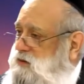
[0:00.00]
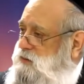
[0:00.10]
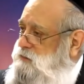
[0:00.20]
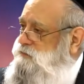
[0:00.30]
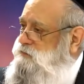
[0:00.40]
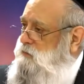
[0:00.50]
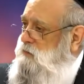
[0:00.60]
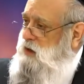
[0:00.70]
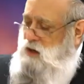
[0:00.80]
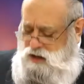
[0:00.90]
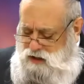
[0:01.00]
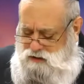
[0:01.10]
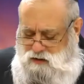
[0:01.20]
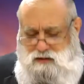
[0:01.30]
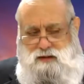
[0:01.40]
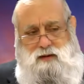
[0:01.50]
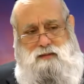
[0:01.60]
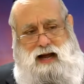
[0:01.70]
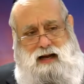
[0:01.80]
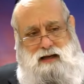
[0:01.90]
do? He looked at the
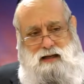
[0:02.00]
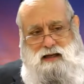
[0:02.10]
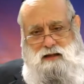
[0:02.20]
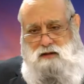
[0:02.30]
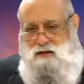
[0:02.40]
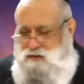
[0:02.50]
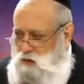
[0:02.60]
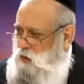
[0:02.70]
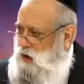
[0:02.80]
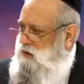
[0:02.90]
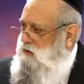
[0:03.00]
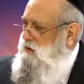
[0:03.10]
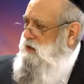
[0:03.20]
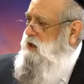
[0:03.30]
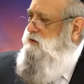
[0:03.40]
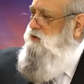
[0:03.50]
rock, he looked at the water, he